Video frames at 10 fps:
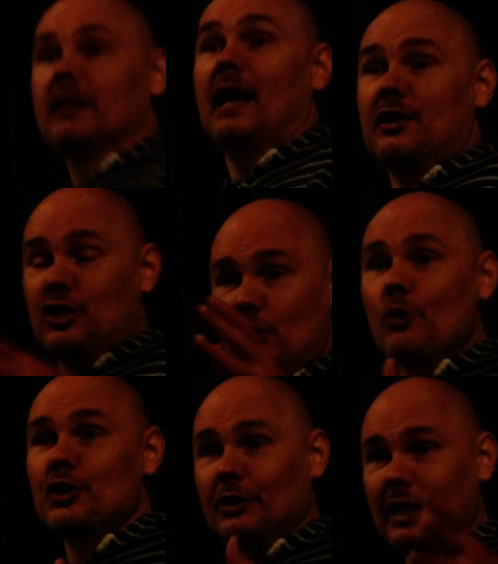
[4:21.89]
and
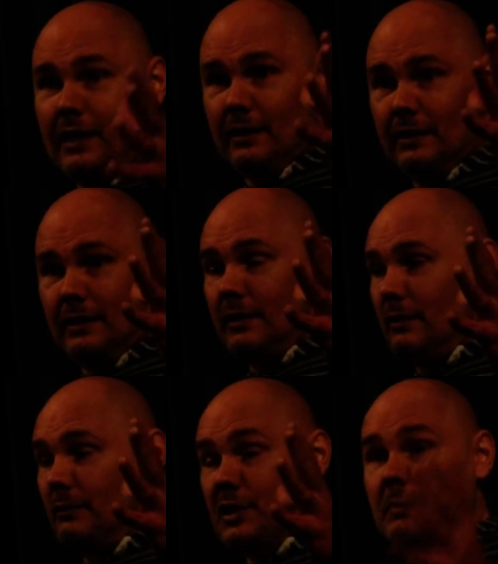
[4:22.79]
socially
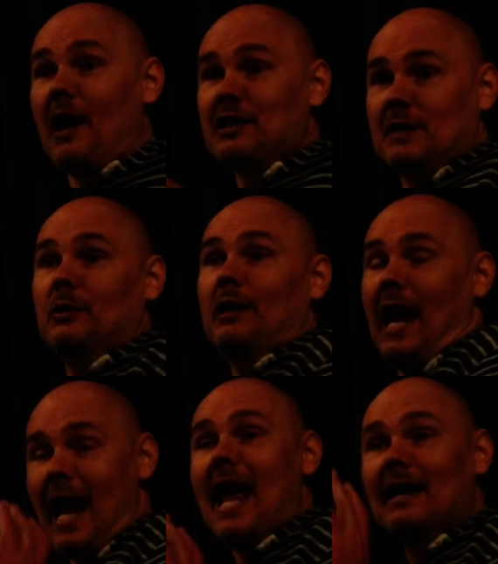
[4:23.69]
responsible
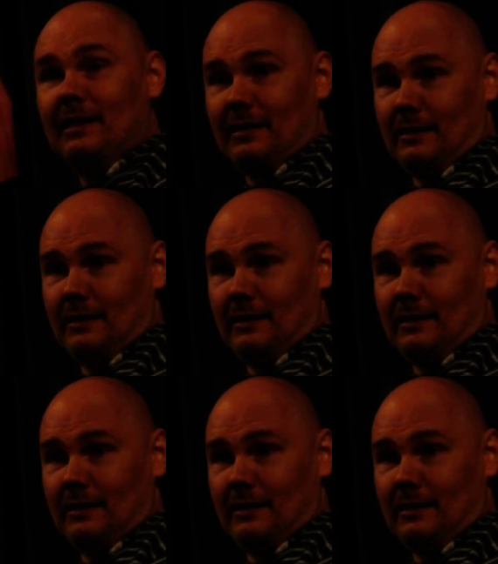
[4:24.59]
and